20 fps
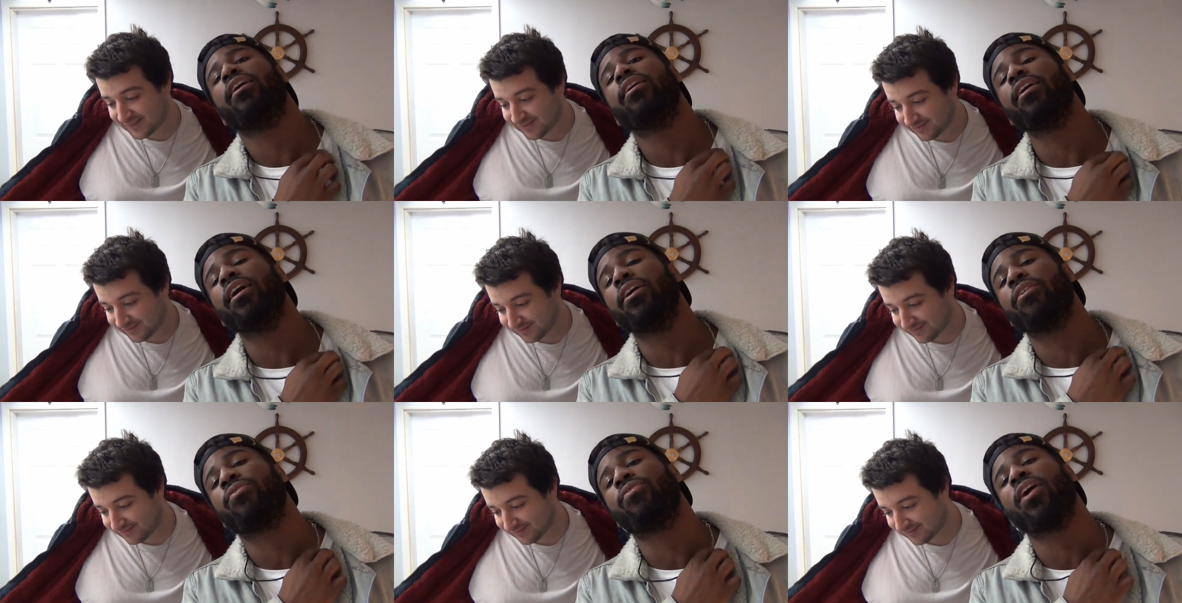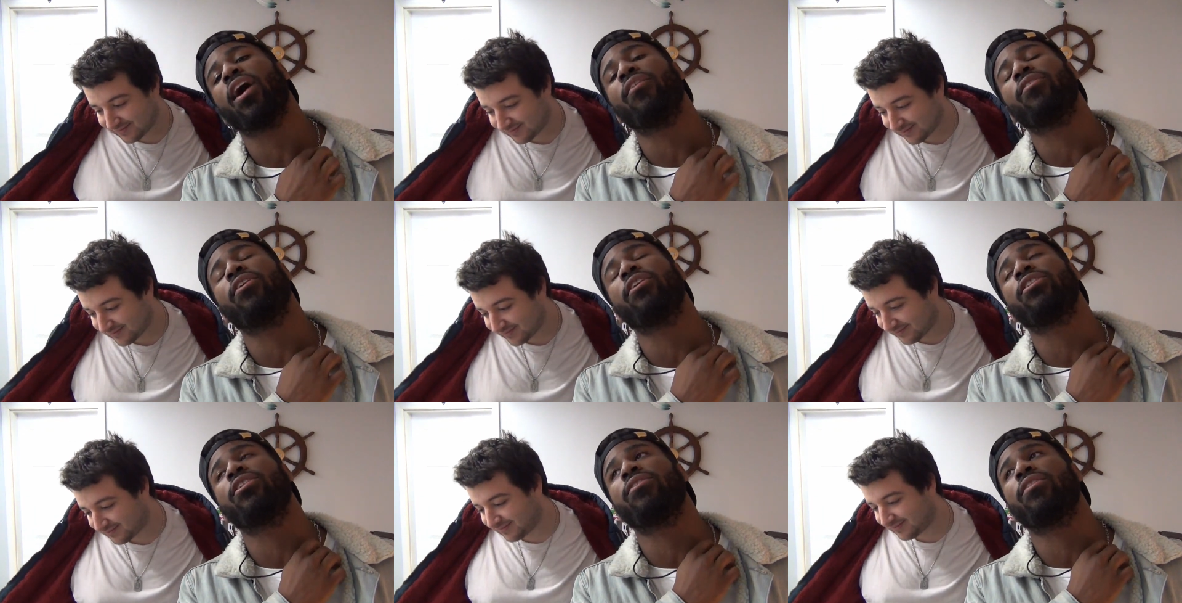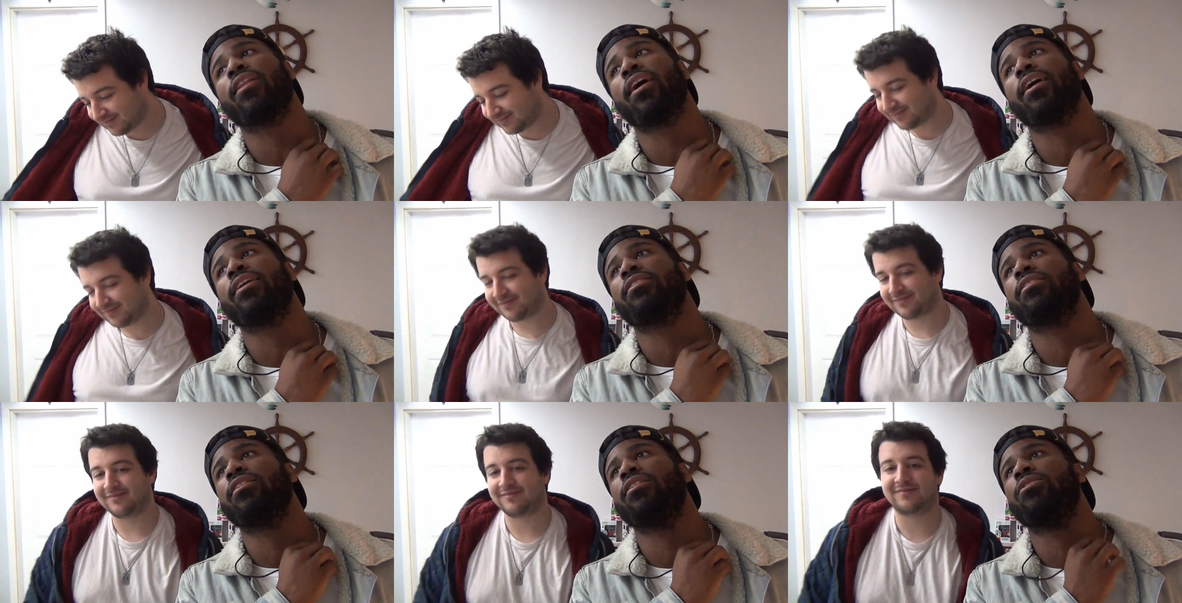Speaker 1: Yeah, 500
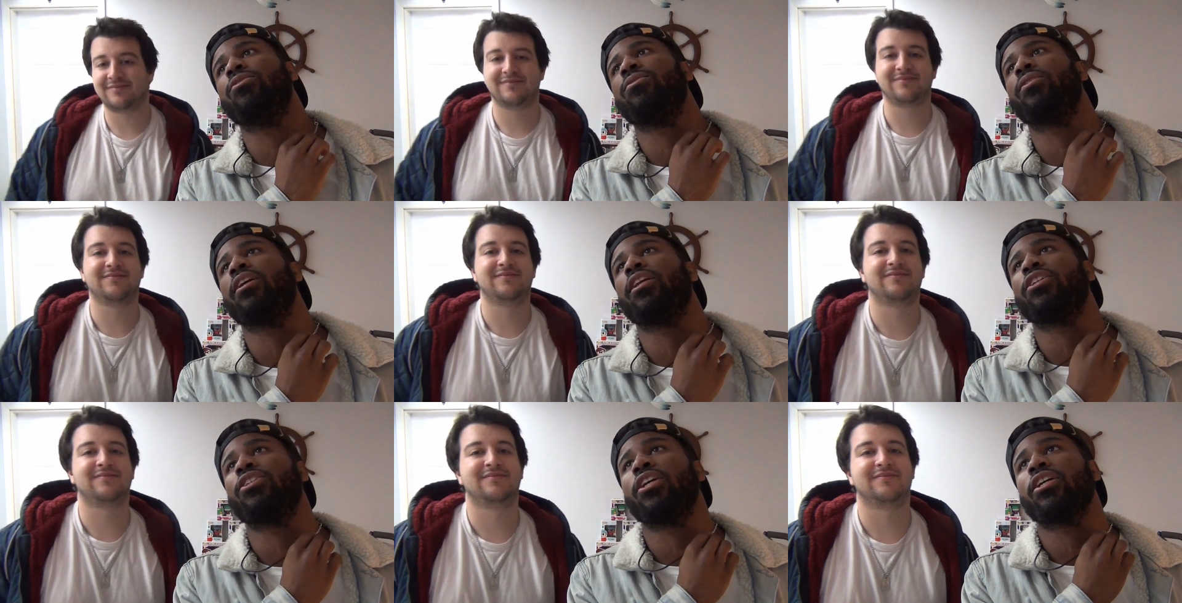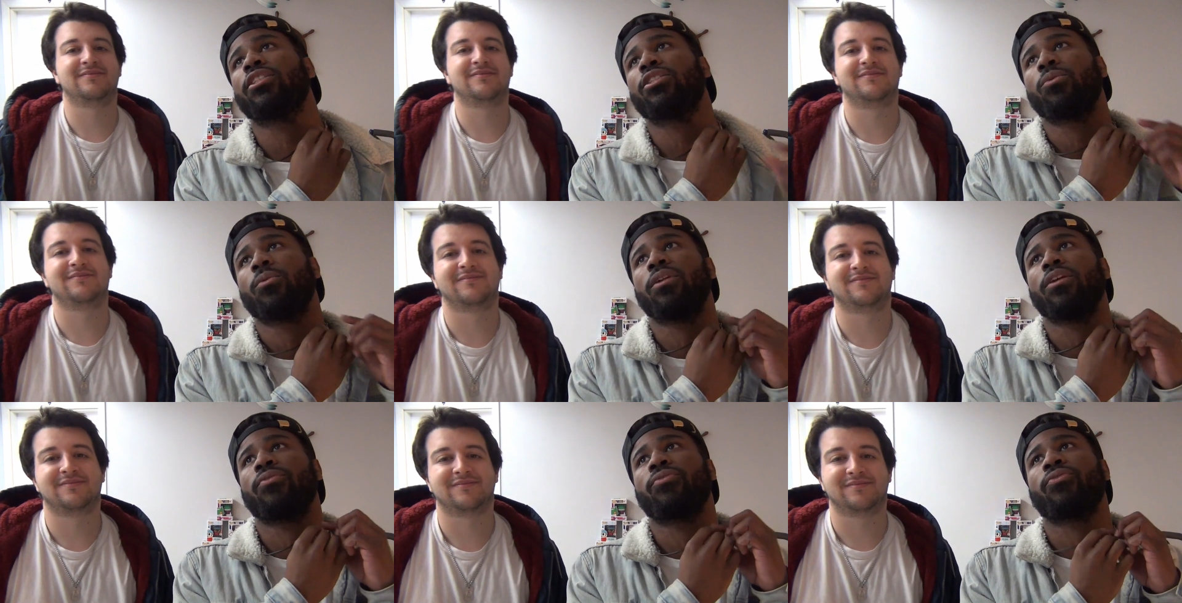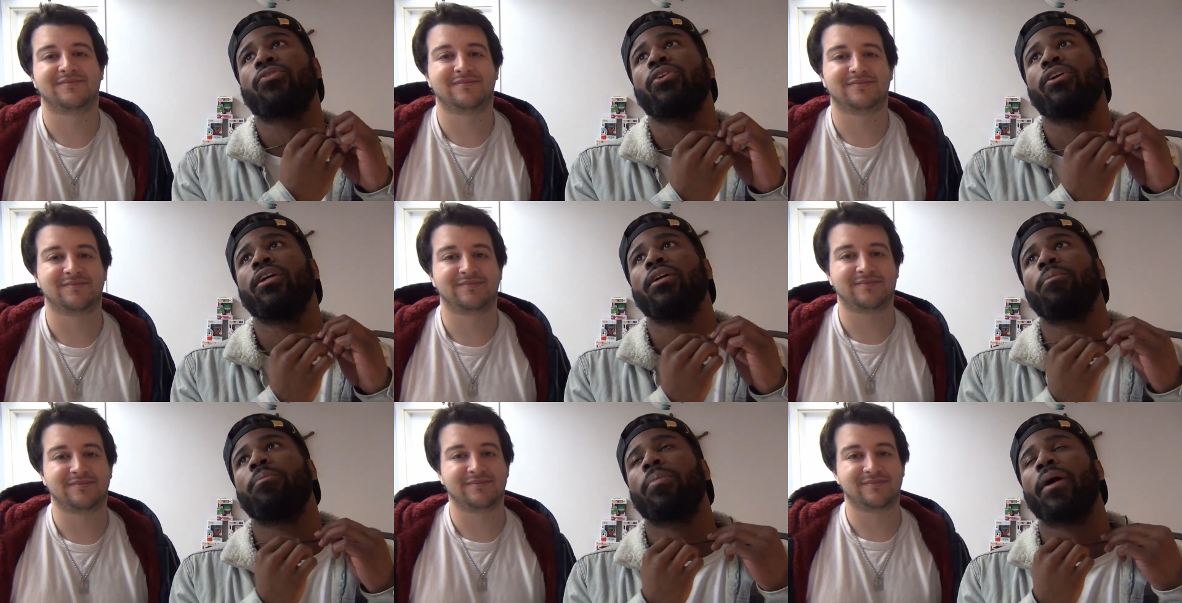likes and you get a chance to win a
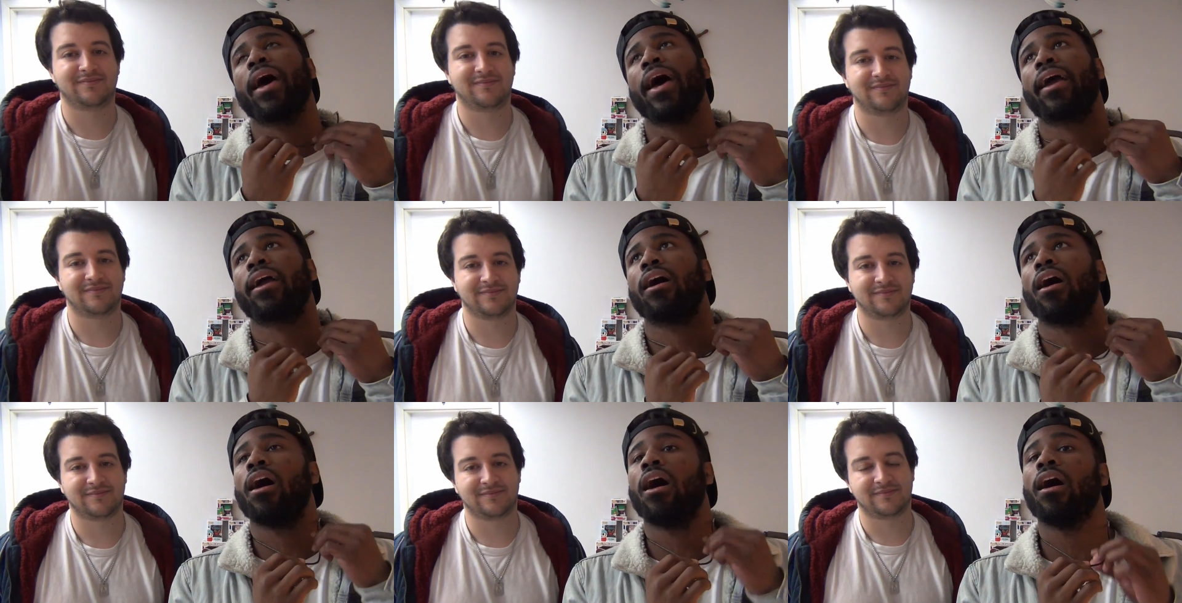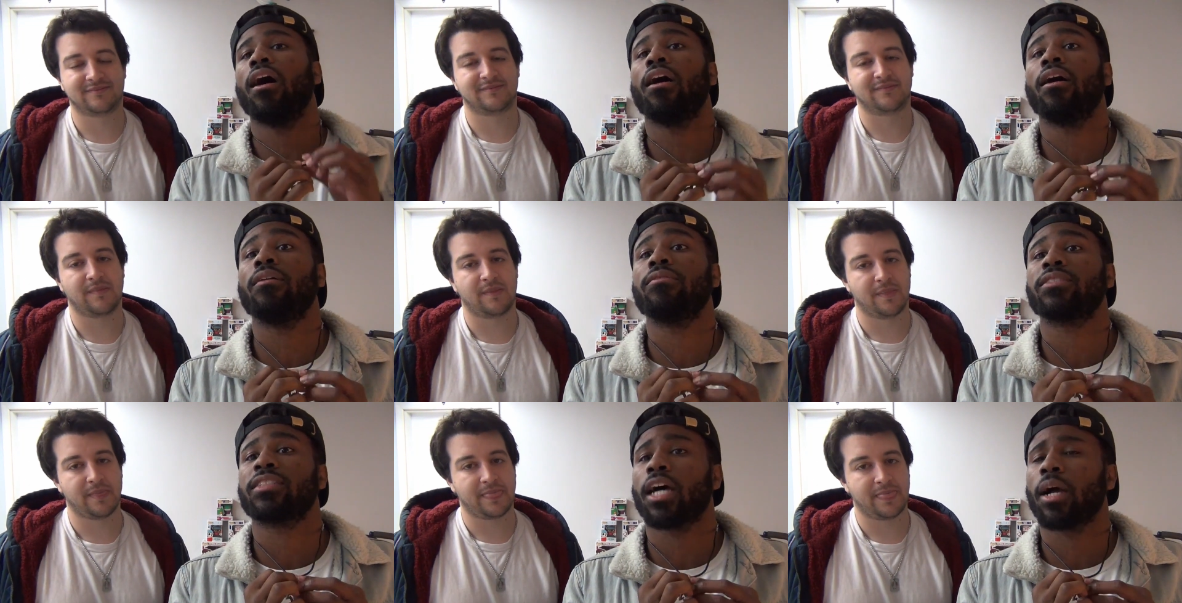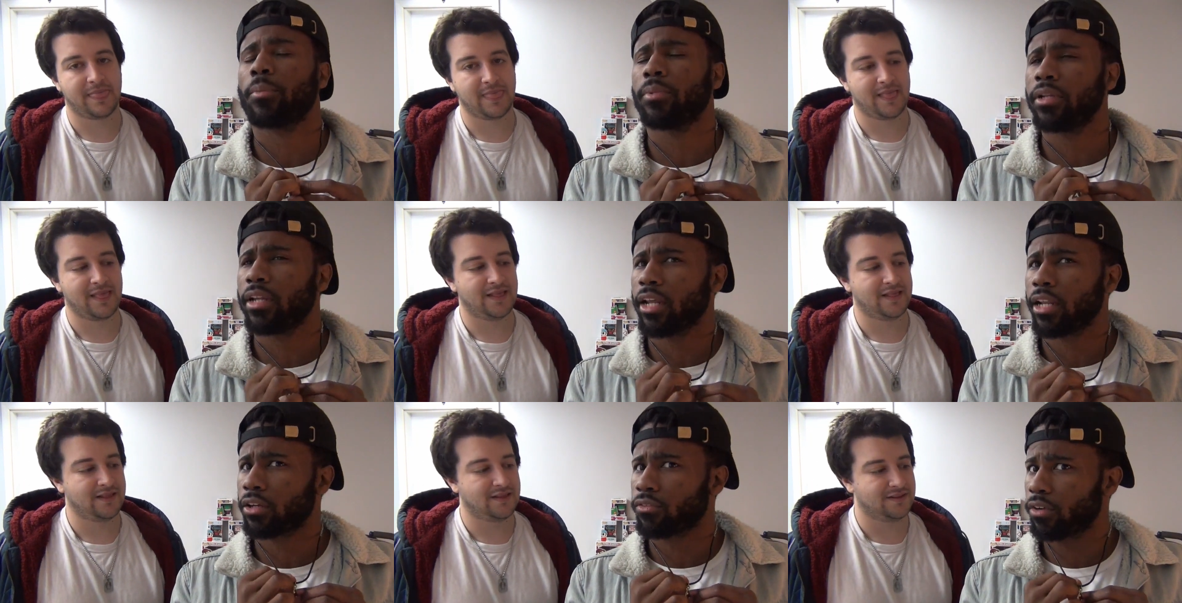free pack of
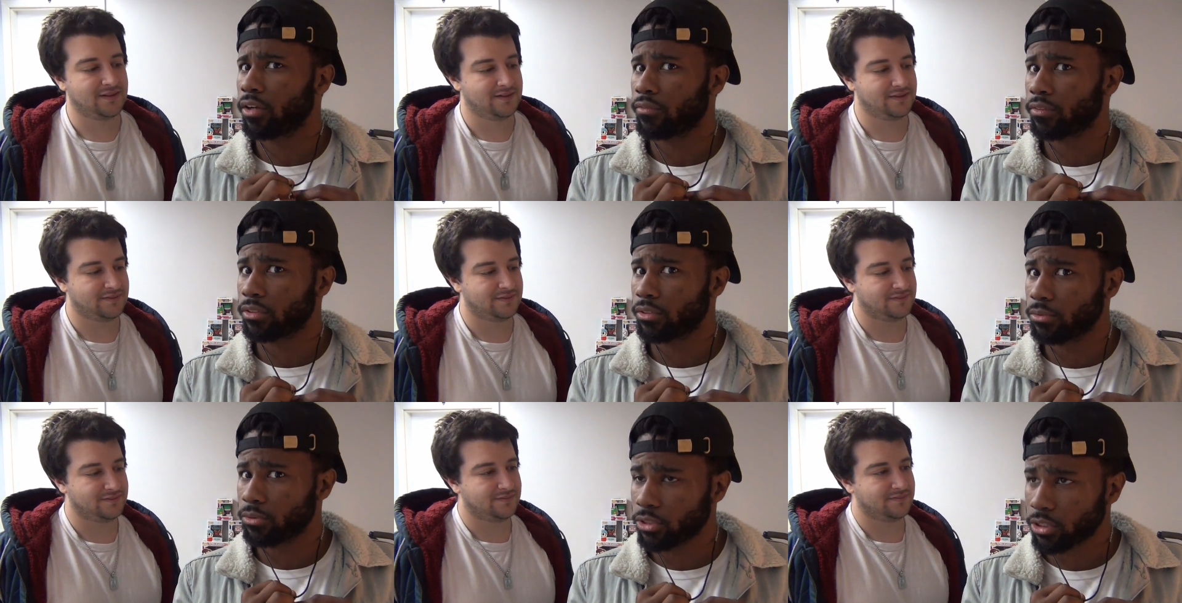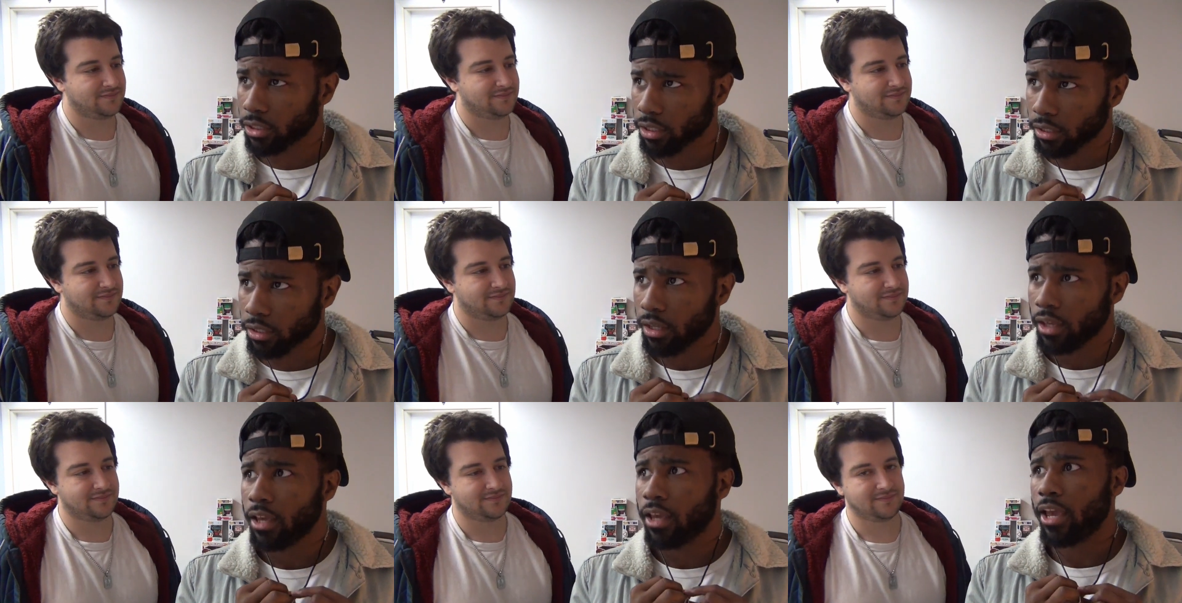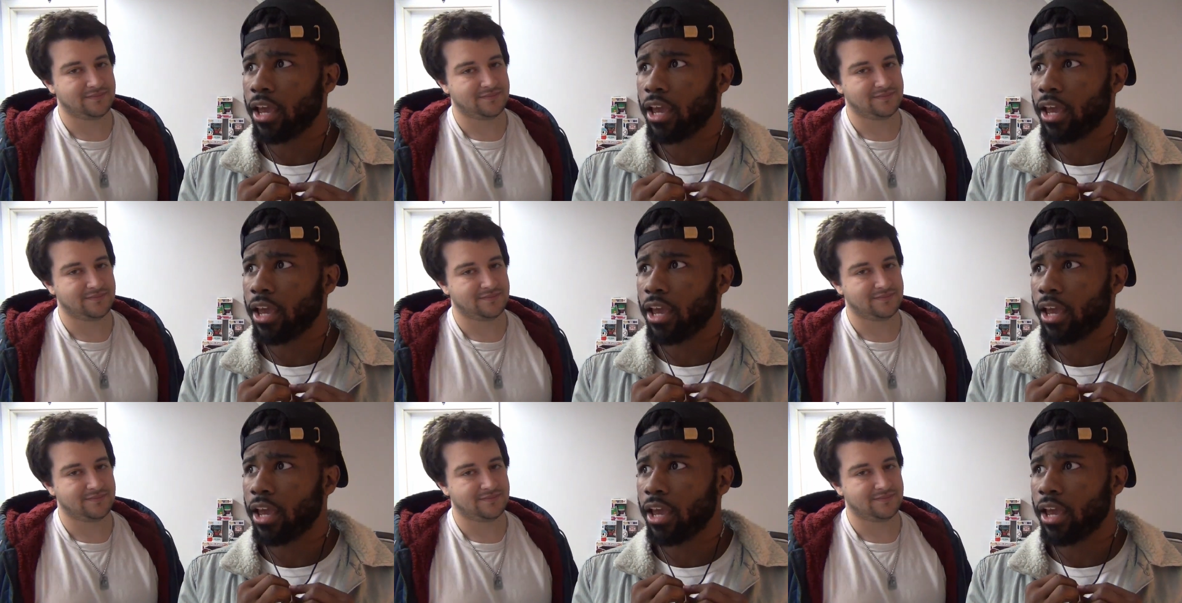Cybernetic Revolution.